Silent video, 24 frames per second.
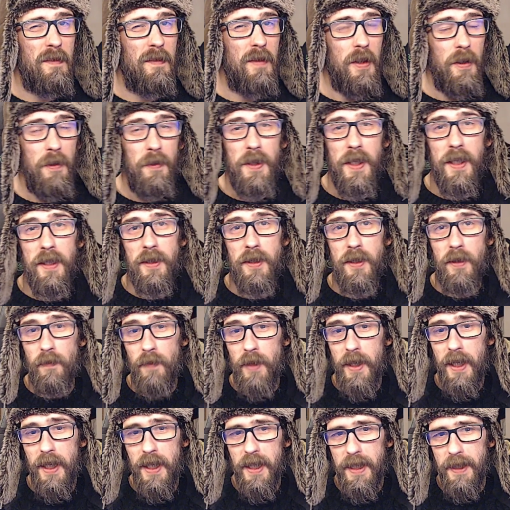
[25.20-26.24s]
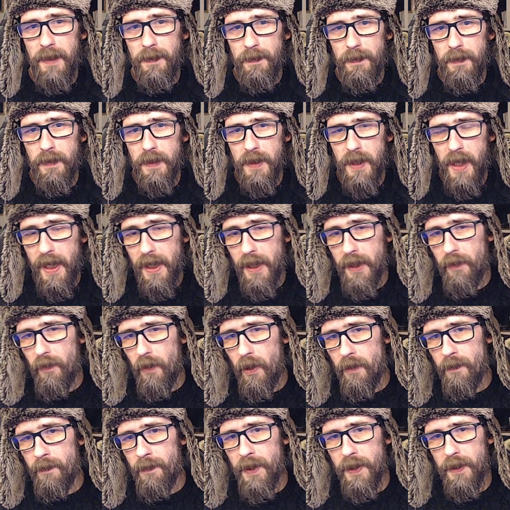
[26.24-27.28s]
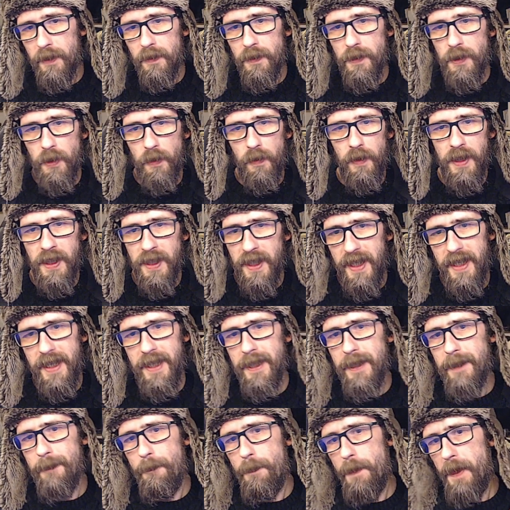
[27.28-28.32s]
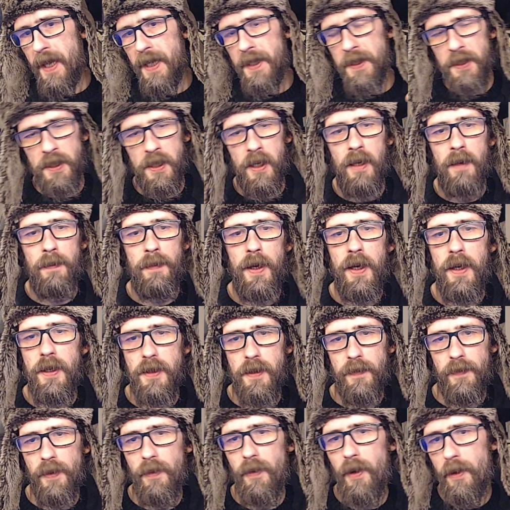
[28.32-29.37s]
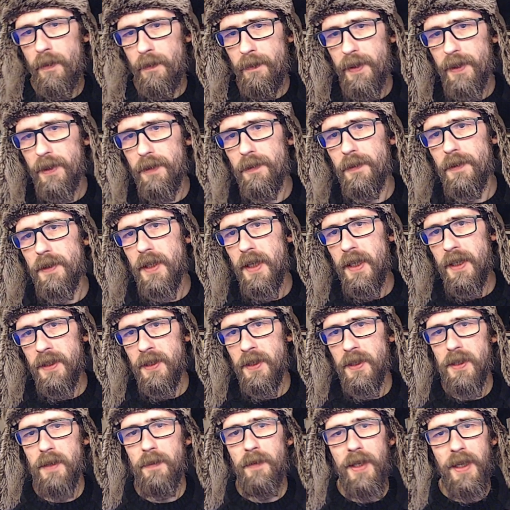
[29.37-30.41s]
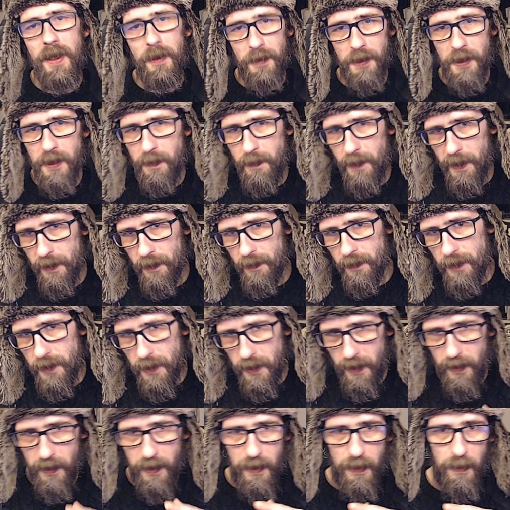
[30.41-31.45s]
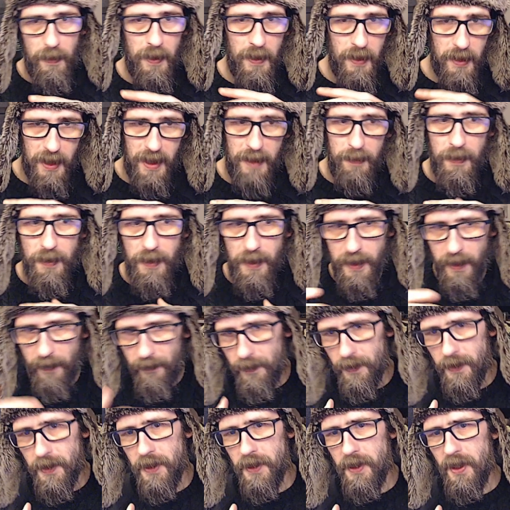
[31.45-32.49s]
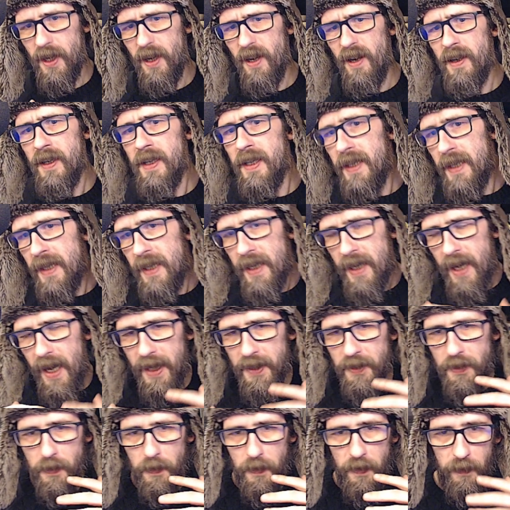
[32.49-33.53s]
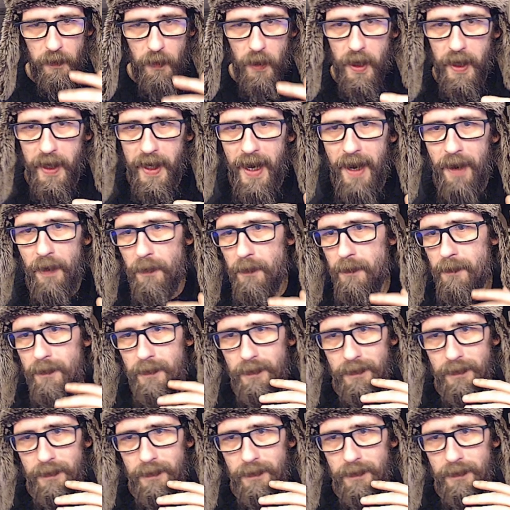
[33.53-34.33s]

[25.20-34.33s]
use it to really tailor your own builds, or indeed insert parts of your own build into someone else's build so that you can see what the differences are and sort of work out